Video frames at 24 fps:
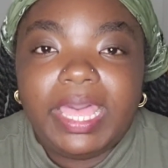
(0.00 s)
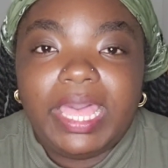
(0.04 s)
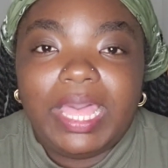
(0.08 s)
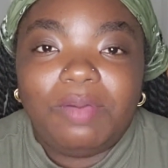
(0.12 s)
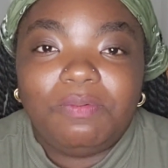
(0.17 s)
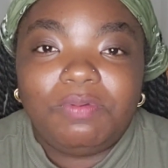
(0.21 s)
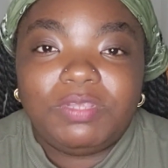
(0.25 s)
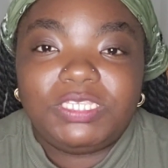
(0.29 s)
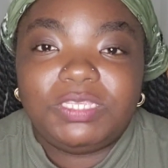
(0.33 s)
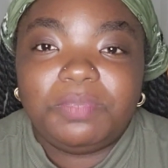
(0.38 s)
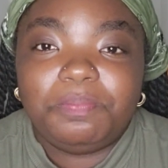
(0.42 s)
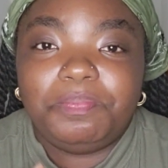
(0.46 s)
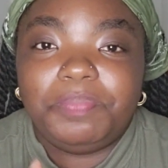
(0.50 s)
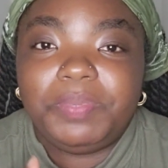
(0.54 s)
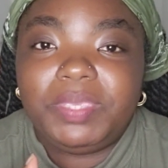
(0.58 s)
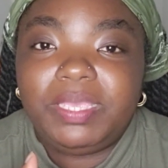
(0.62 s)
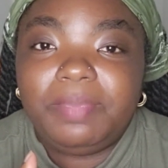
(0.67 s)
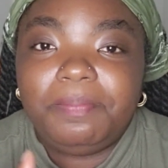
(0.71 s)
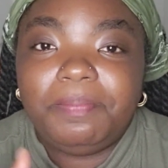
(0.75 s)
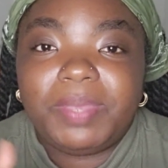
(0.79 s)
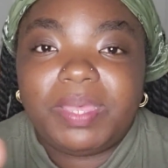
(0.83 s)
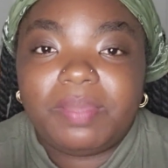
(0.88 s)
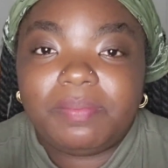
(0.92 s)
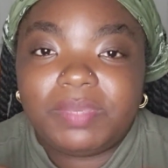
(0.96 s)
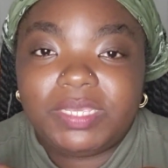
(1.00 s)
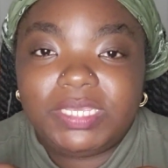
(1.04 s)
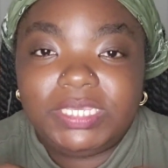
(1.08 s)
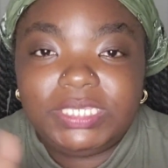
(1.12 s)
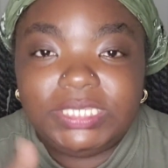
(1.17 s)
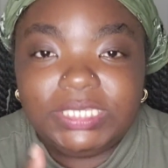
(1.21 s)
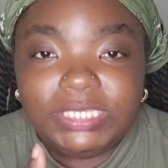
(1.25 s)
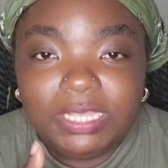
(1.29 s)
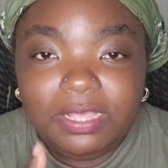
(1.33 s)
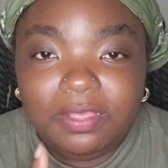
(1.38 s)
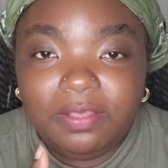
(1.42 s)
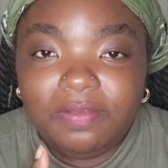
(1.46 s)
I want to be by
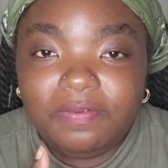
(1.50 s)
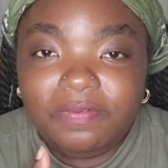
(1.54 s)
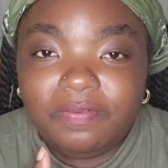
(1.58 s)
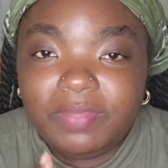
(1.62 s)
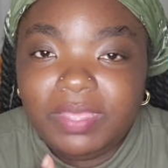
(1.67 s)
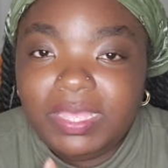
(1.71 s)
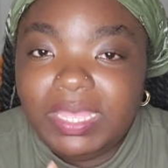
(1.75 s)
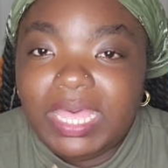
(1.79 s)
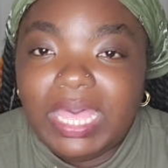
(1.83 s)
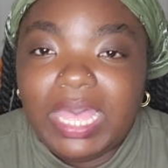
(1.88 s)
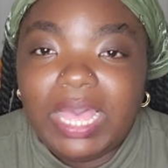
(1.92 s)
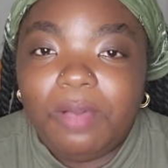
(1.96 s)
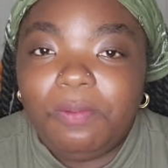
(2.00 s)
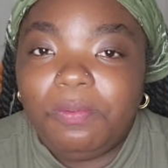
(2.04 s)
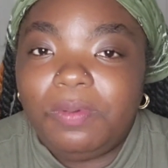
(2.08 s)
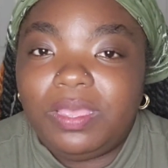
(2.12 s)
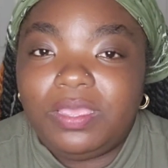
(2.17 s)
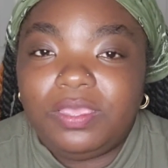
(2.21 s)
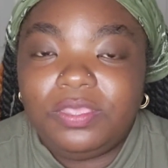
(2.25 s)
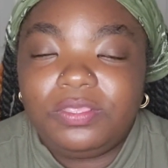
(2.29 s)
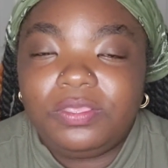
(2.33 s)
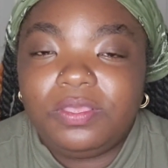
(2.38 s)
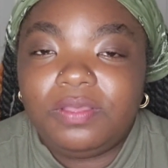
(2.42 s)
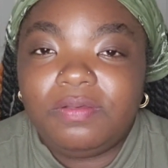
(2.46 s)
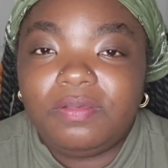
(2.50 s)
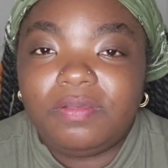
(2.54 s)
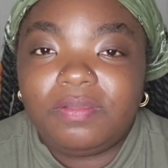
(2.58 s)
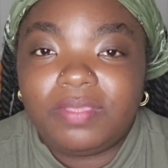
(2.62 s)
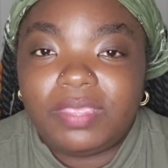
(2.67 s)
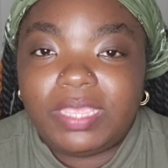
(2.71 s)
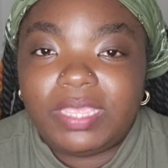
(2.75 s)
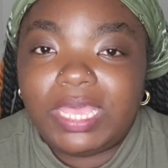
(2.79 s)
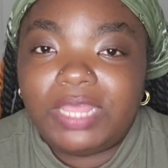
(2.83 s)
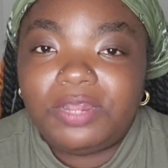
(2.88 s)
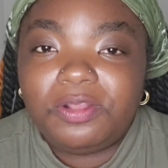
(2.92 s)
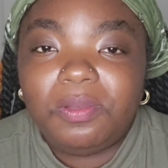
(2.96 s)
myself. I, you know,
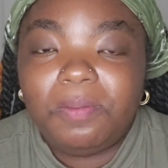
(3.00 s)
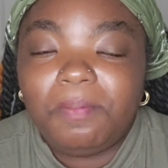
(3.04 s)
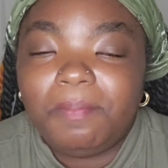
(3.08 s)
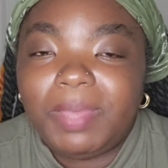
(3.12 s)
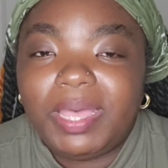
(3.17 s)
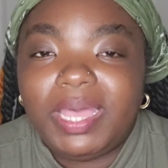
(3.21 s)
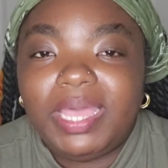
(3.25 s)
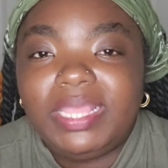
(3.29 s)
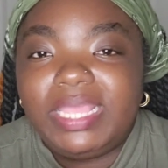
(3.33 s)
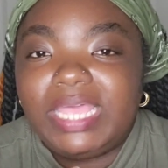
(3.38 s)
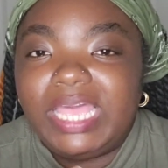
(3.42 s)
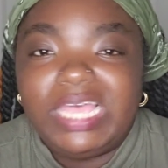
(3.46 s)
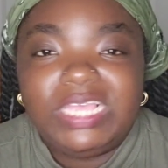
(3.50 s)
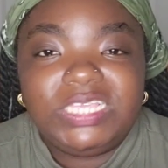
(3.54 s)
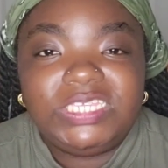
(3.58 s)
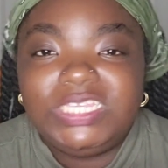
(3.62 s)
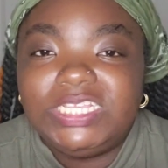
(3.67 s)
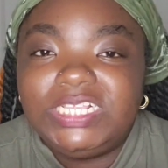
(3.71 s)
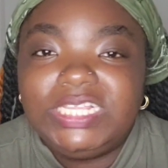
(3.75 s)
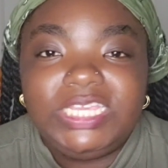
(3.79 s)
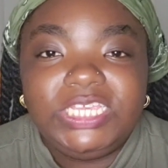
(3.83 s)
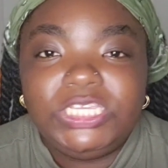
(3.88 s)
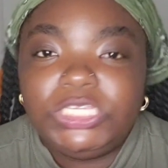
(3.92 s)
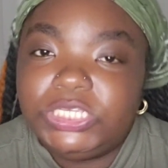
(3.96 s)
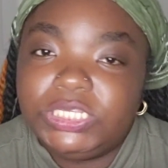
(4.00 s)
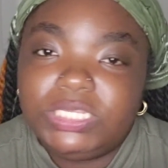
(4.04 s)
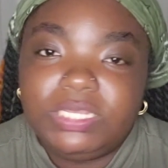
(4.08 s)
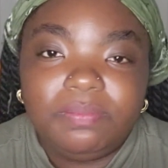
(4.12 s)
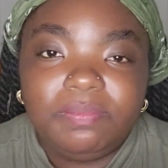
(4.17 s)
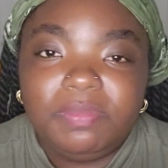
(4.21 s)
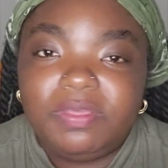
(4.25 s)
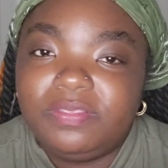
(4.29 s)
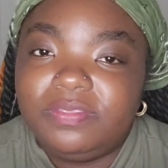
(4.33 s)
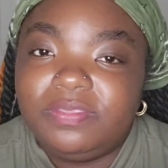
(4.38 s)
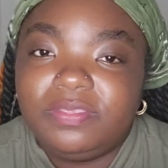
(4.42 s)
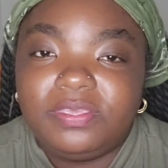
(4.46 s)
y'all don't mind isolation A
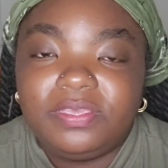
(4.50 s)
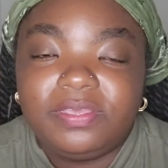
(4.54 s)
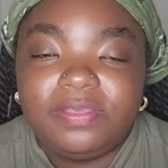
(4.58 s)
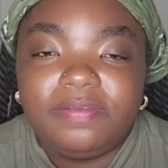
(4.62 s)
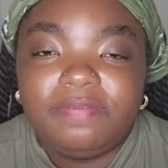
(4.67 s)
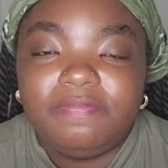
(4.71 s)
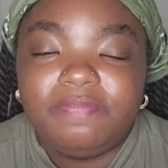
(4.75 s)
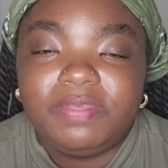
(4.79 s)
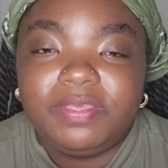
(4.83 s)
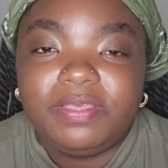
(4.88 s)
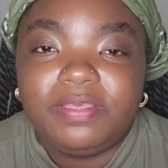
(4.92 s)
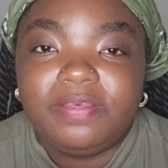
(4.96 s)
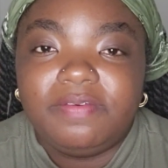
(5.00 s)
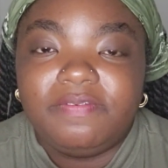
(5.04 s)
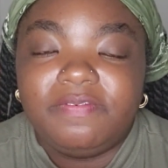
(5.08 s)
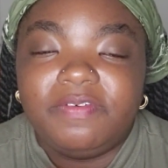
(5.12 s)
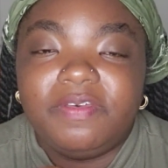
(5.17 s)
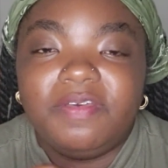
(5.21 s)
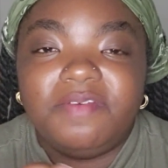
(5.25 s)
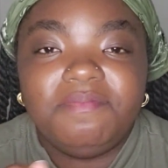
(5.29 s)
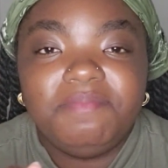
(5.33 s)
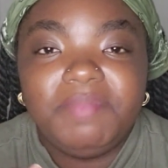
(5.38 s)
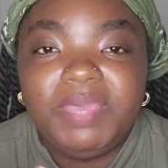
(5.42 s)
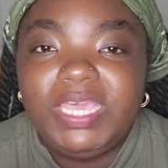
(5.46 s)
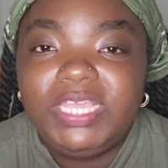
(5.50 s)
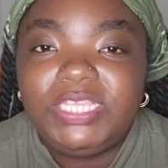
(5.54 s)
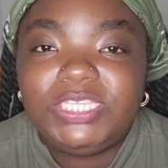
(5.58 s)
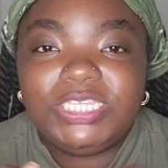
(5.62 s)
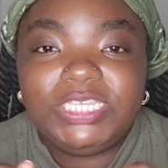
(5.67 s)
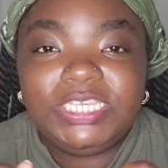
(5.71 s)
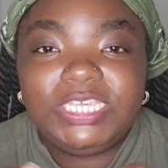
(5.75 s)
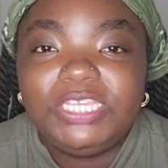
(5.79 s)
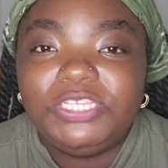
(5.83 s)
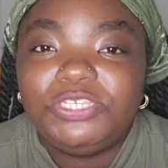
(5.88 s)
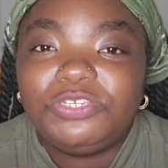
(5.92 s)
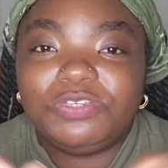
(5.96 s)
month of, of, of May
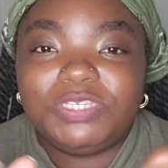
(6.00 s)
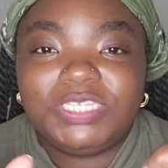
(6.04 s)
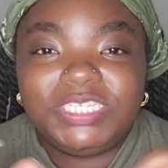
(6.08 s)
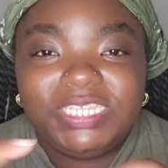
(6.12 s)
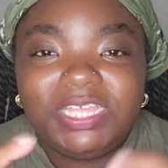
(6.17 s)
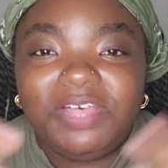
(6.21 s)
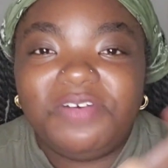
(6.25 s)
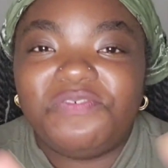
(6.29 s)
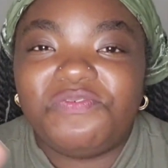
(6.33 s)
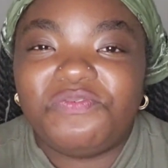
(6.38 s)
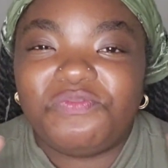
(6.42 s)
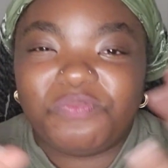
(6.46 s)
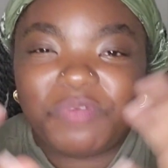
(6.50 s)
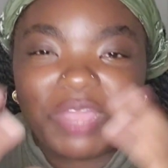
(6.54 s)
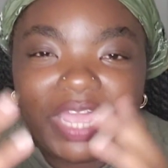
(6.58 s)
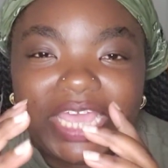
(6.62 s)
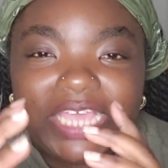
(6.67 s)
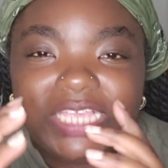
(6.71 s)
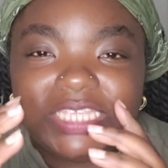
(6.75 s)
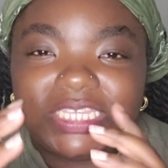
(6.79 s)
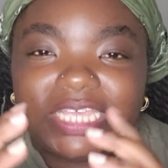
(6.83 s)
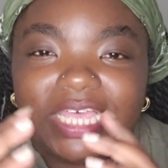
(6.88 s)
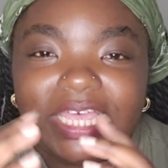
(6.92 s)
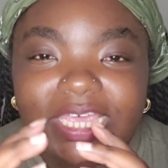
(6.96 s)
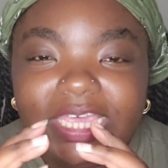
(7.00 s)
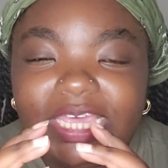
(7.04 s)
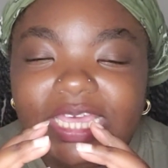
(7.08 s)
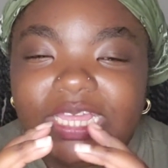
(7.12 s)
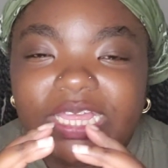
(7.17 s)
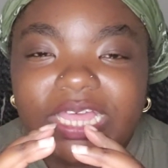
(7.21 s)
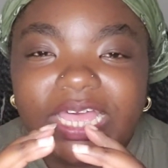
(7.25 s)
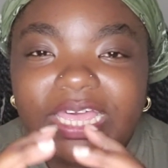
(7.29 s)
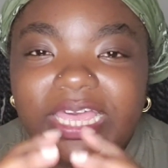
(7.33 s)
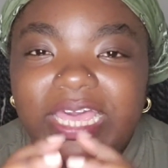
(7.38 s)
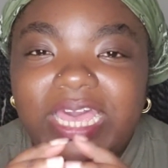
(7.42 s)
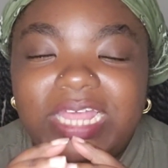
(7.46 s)
to get yourself right. I
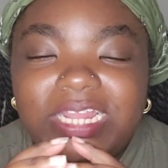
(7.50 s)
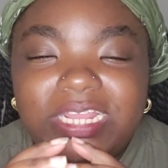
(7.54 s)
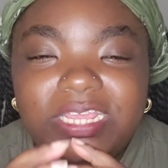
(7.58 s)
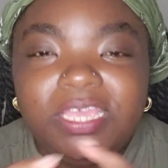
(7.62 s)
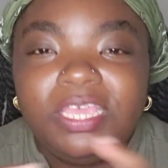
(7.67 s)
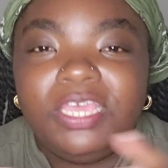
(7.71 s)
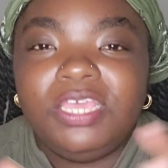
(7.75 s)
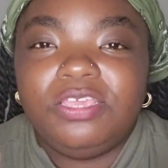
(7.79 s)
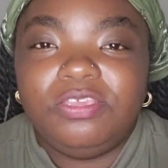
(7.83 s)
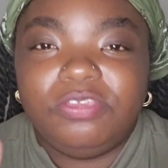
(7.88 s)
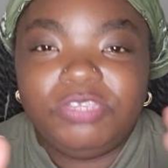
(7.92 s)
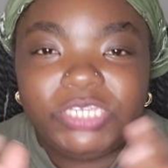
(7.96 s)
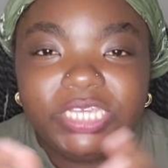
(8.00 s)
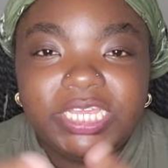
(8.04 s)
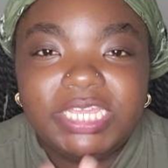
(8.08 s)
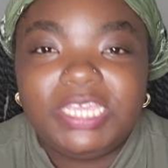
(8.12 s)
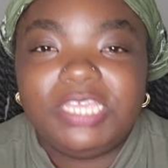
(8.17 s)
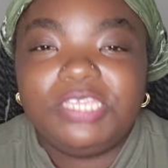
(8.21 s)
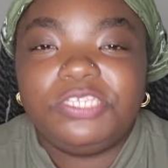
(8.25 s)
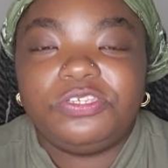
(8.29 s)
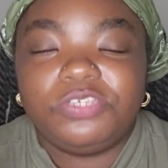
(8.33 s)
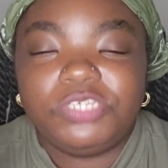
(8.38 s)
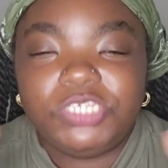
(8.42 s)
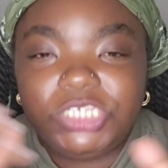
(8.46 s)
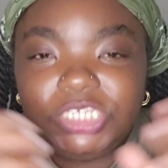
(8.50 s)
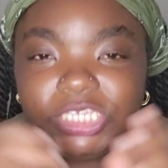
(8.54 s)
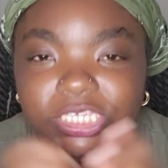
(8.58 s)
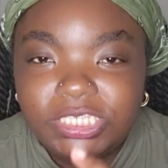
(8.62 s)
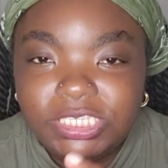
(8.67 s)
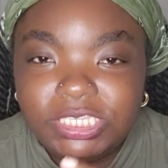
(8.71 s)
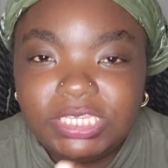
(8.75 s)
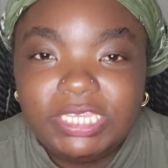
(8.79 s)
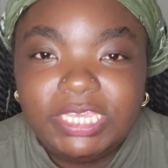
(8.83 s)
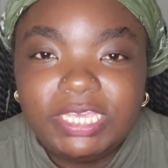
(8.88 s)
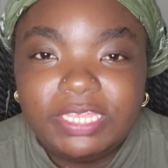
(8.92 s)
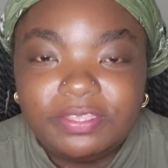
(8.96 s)
get, I got it. You're trying to get your
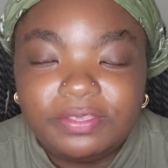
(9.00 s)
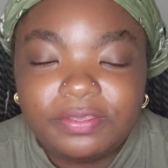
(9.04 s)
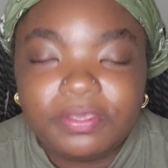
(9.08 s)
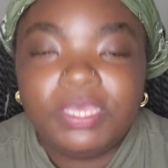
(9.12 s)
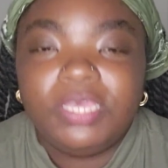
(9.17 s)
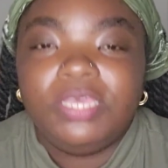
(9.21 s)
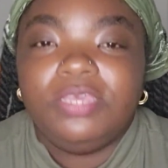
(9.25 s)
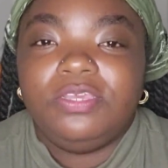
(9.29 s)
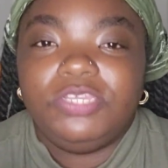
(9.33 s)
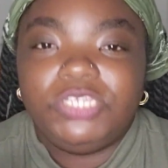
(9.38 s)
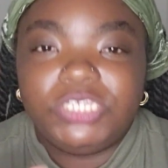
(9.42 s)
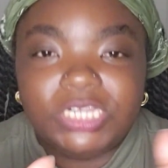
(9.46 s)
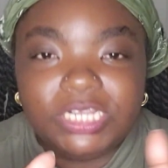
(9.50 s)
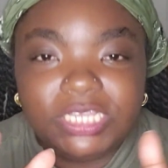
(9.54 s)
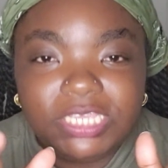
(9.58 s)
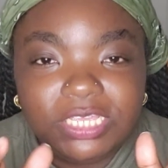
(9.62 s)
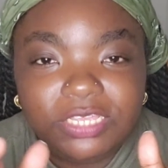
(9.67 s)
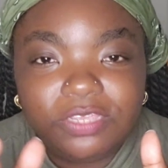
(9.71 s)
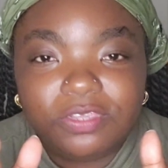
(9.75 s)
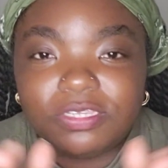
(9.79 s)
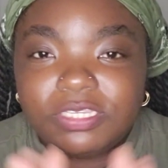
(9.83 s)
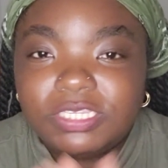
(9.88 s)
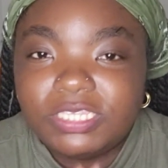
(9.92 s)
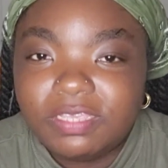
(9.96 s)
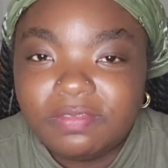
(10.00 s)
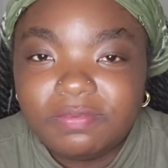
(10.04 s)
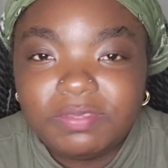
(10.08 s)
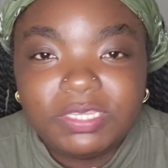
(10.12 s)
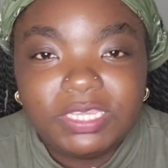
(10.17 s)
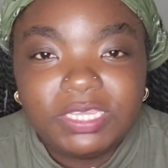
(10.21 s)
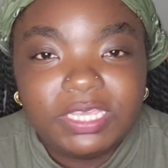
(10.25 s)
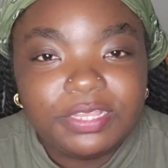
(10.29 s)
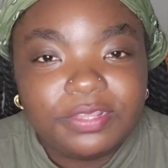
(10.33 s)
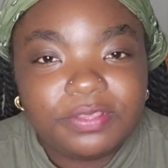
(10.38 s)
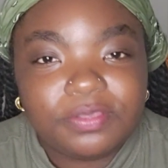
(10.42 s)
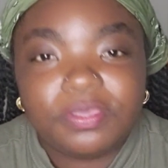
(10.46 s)
shit together. You're trying to get yourself
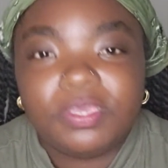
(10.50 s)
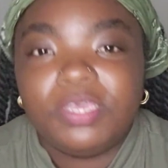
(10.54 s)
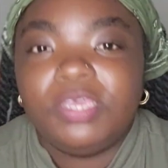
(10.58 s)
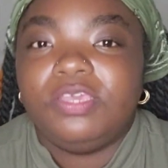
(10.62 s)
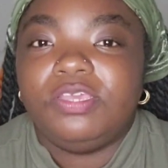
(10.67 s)
together.